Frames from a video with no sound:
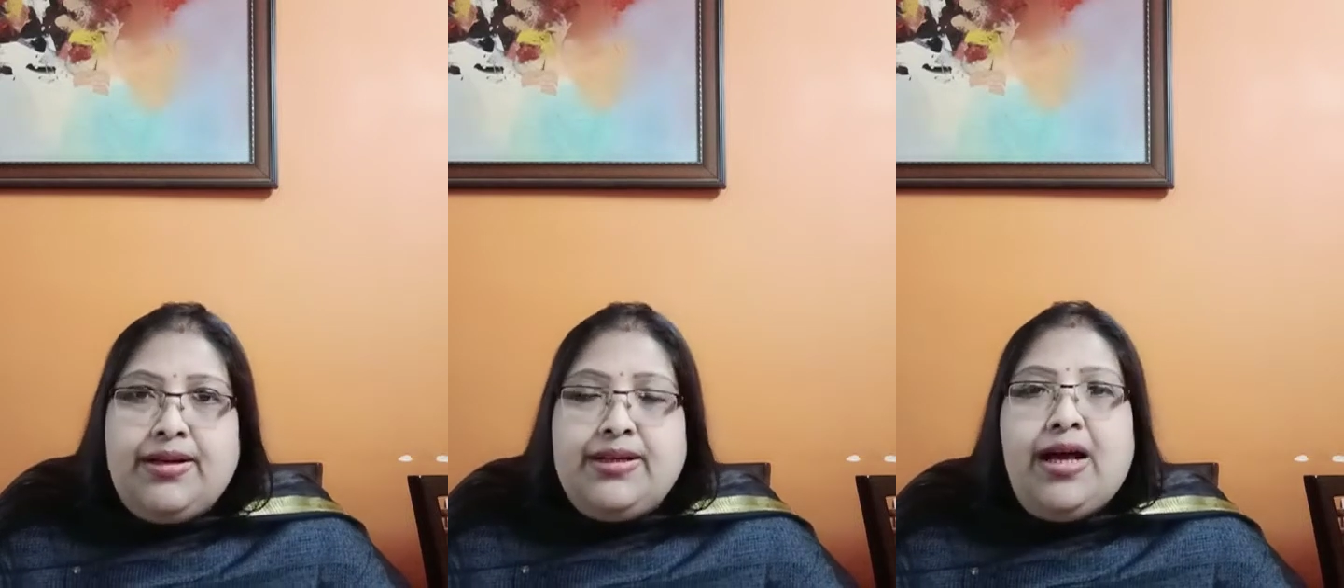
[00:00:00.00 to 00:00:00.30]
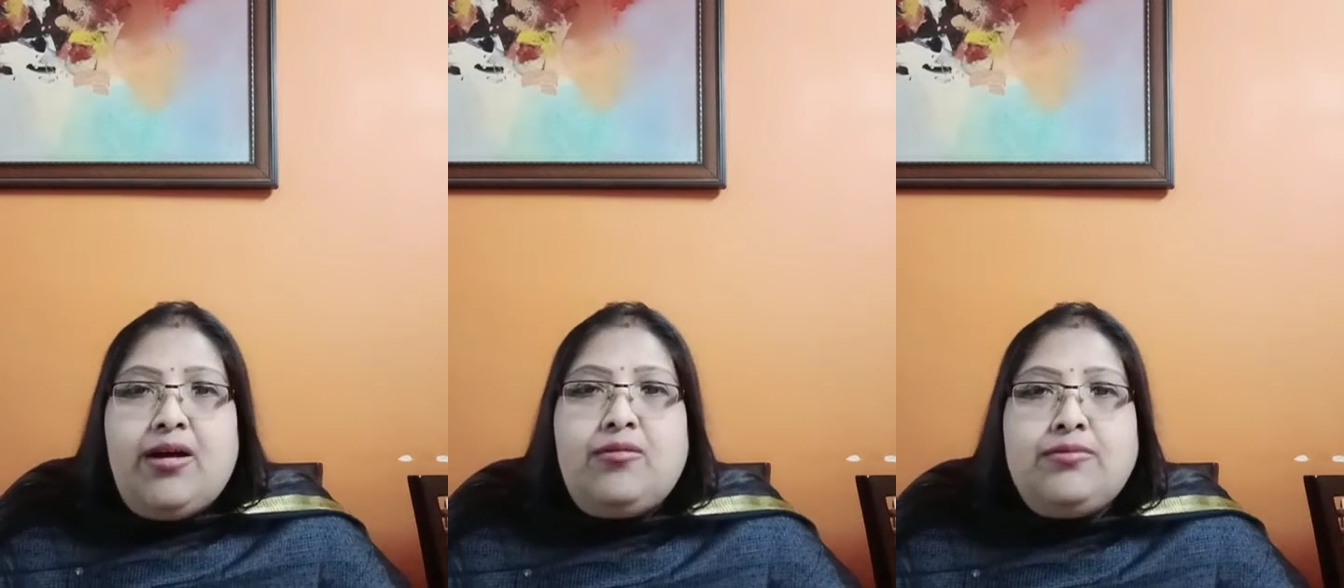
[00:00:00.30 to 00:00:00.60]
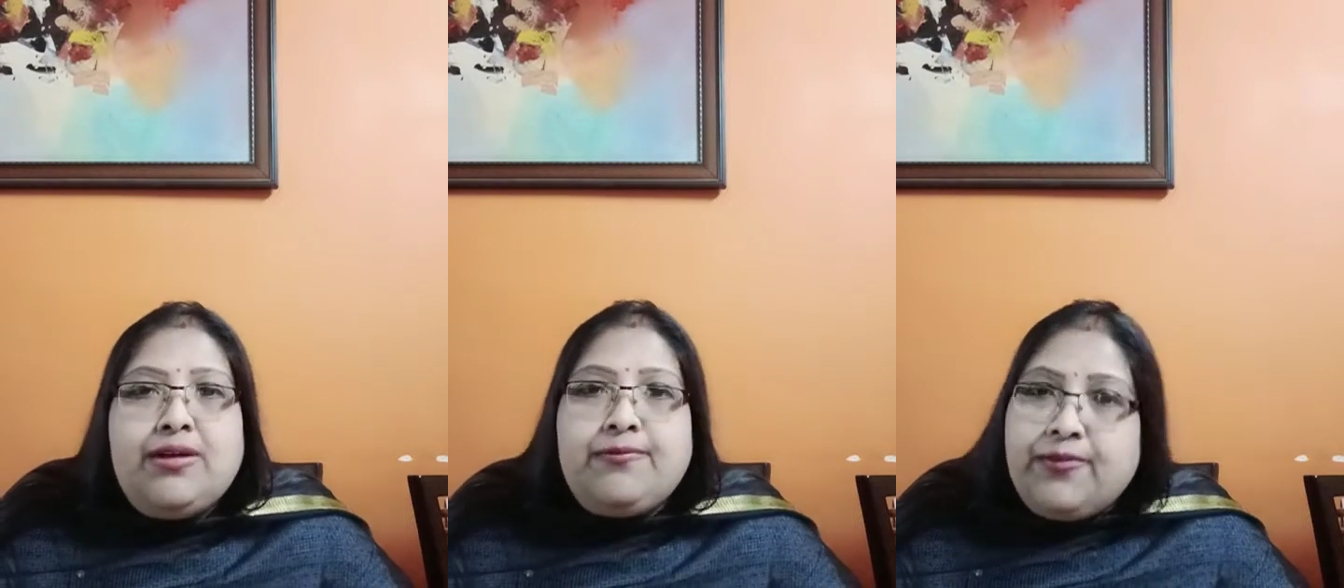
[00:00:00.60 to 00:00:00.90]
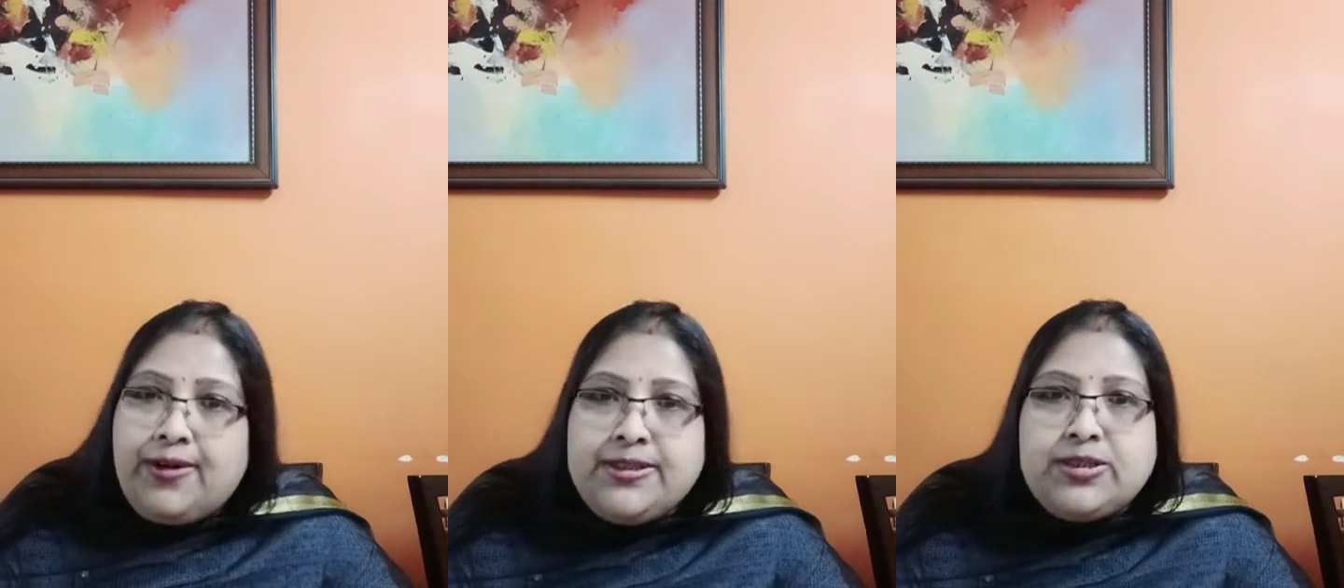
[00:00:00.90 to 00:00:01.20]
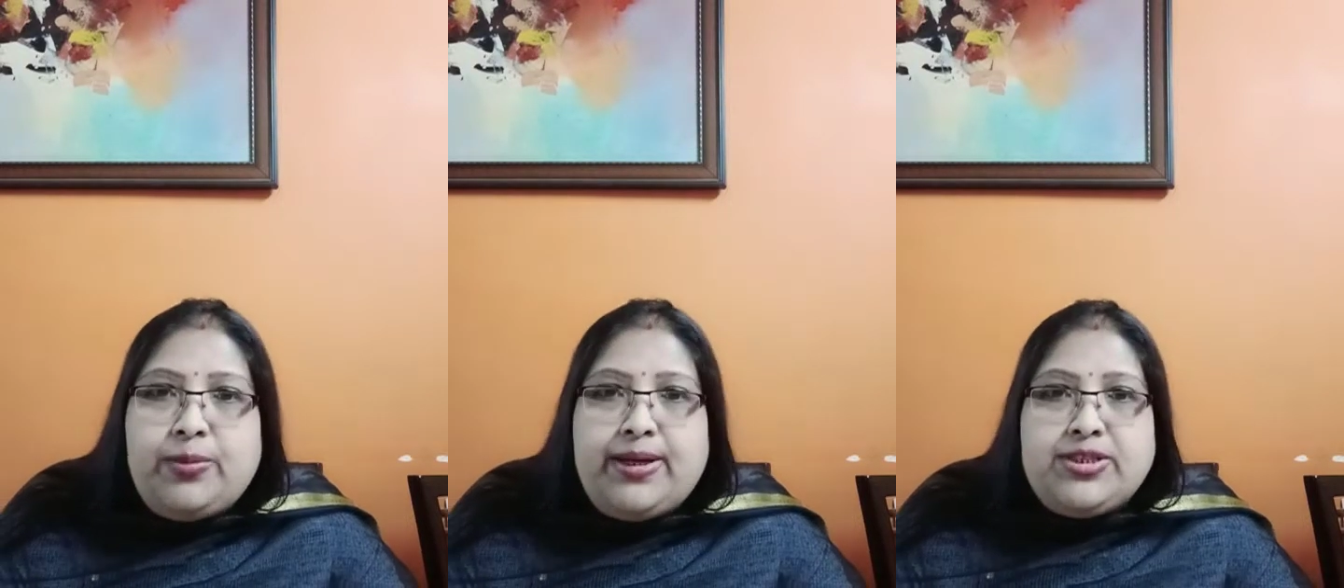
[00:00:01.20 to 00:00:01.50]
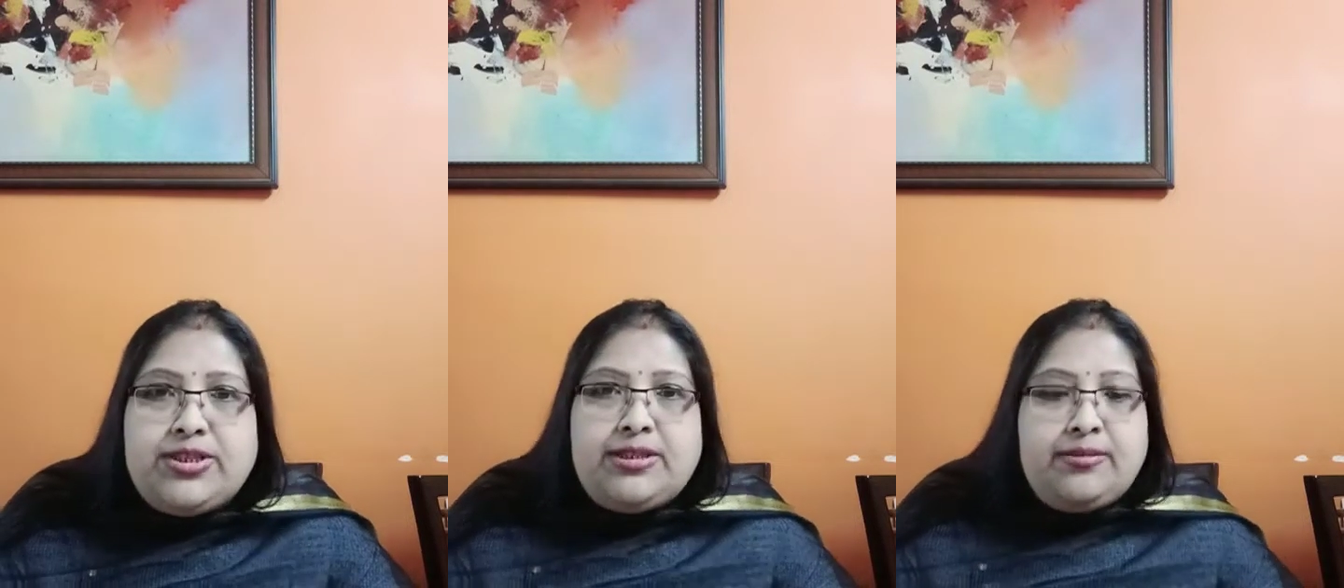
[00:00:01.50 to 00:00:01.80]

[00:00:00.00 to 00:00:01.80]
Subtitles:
Now the first question.